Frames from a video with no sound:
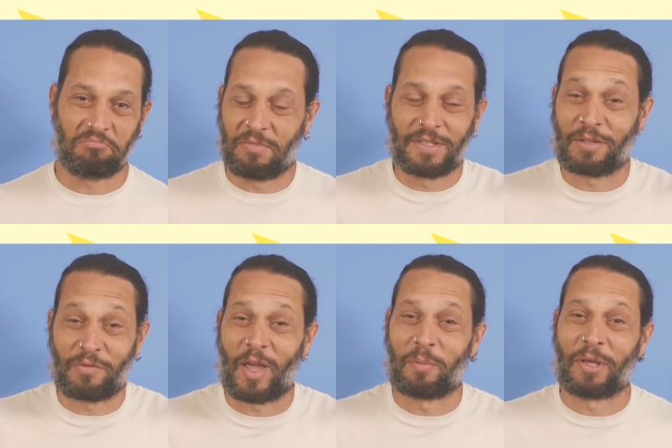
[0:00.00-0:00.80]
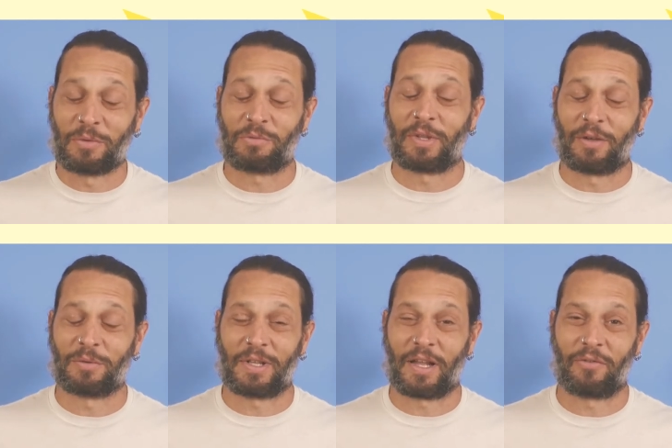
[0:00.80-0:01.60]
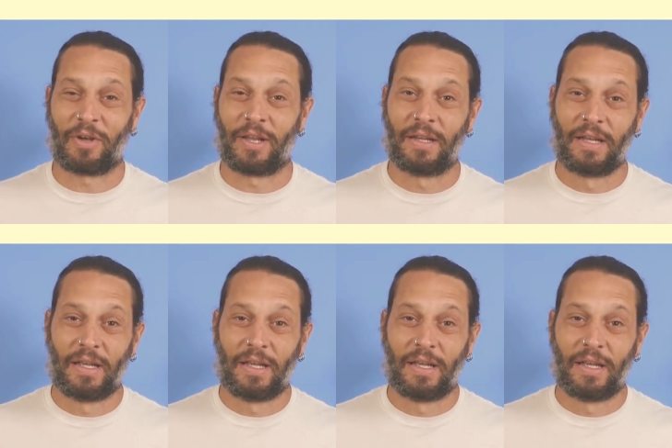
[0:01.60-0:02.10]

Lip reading: instant family. It was a lot of fun.